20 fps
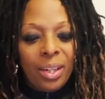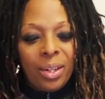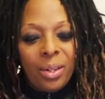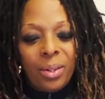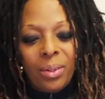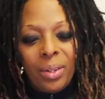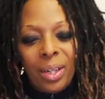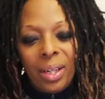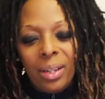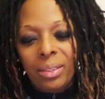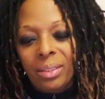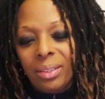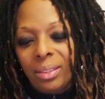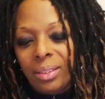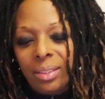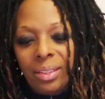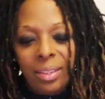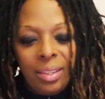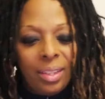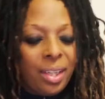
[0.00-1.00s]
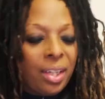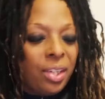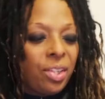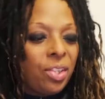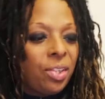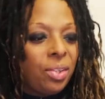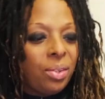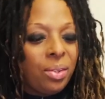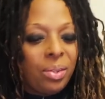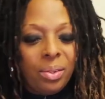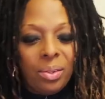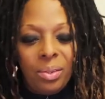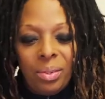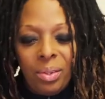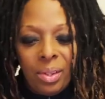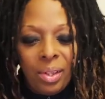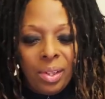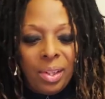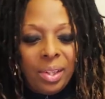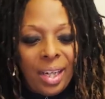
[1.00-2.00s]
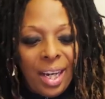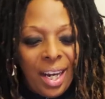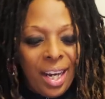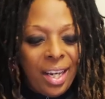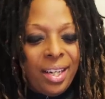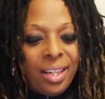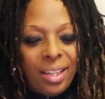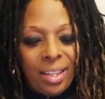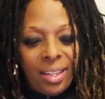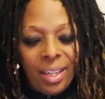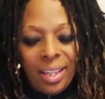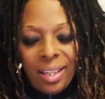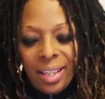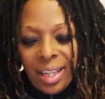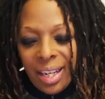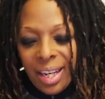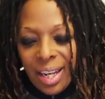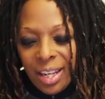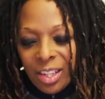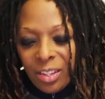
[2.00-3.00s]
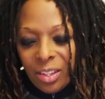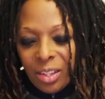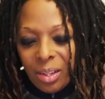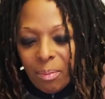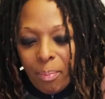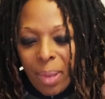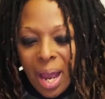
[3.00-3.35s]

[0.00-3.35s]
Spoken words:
Go out, get you anything that has the